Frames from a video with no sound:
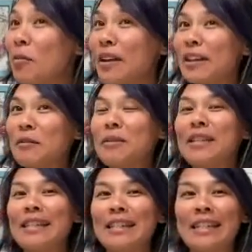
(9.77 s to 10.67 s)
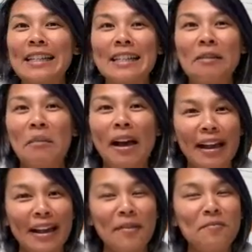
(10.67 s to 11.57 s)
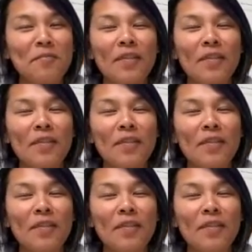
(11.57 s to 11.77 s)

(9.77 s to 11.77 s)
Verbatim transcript: my name is E.E. Kinsamai.